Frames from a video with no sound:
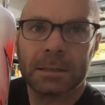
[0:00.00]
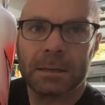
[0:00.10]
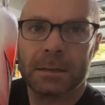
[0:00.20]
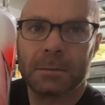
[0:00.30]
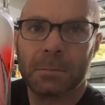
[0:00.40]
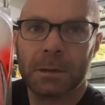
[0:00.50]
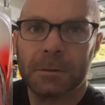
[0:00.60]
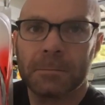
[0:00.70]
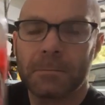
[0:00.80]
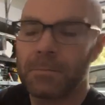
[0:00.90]
there, but
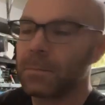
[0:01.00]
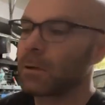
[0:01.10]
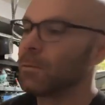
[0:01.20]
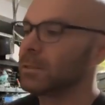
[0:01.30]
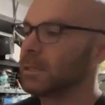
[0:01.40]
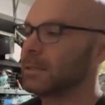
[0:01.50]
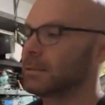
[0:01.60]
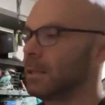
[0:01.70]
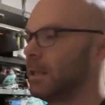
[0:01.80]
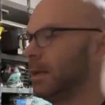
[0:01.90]
once it gets
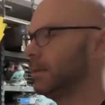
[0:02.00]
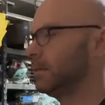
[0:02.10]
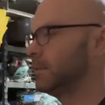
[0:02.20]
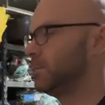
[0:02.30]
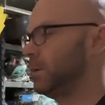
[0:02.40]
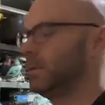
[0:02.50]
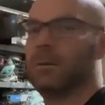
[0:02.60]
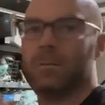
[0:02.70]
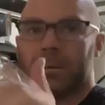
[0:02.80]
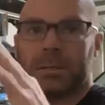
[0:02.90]
the light, it's pretty
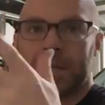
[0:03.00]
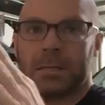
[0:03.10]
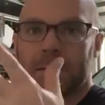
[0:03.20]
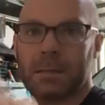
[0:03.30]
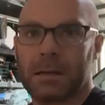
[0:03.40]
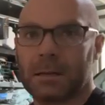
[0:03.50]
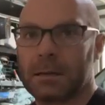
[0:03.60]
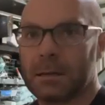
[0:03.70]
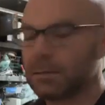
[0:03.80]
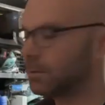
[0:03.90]
dope. It changes a lot of
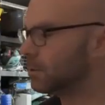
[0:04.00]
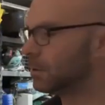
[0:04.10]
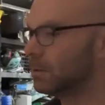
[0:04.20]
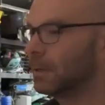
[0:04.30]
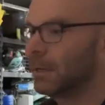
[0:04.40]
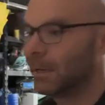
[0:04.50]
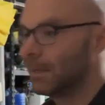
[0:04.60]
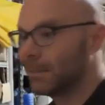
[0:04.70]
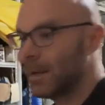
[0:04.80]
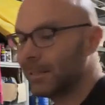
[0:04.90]
colors, so
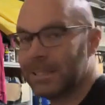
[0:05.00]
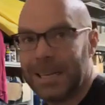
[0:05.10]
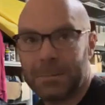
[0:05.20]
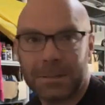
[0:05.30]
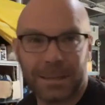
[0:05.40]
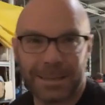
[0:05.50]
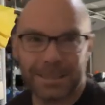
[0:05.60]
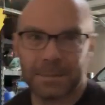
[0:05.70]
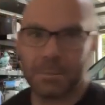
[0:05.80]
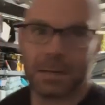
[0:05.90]
it's not cheap. It's like
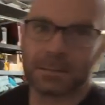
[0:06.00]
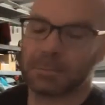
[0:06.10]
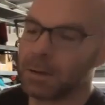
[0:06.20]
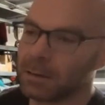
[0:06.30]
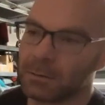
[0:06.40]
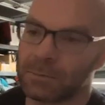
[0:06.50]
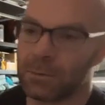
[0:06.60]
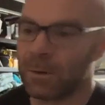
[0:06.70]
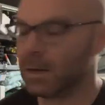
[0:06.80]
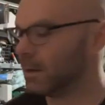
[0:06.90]
10 bucks a bottle for
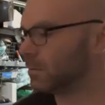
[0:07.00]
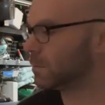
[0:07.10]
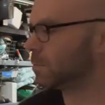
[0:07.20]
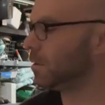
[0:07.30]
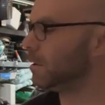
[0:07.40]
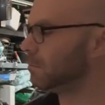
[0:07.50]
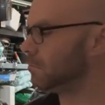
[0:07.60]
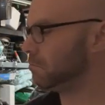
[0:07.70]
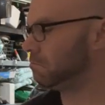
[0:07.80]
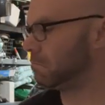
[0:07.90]
one ounce, but
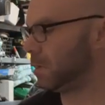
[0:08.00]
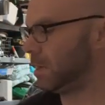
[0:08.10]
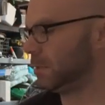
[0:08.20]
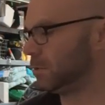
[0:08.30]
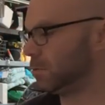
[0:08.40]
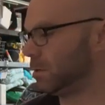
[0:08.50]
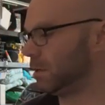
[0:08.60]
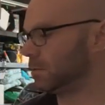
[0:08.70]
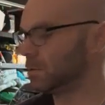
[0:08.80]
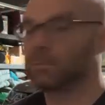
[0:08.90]
I enjoy
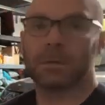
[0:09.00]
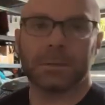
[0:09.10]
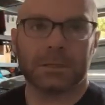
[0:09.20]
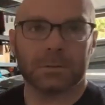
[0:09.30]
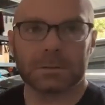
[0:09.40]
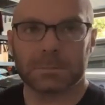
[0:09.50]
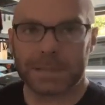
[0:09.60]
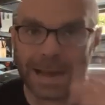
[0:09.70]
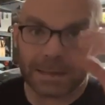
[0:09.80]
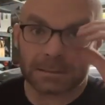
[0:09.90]
it. So I'm gonna be doing some
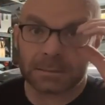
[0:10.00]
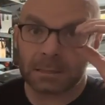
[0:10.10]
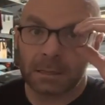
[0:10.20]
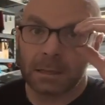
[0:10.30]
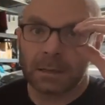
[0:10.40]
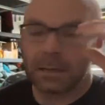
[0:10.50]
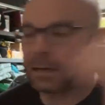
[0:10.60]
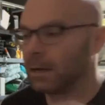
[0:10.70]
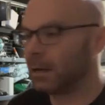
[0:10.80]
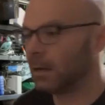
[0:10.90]
dots.
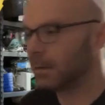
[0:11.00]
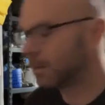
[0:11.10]
Uh,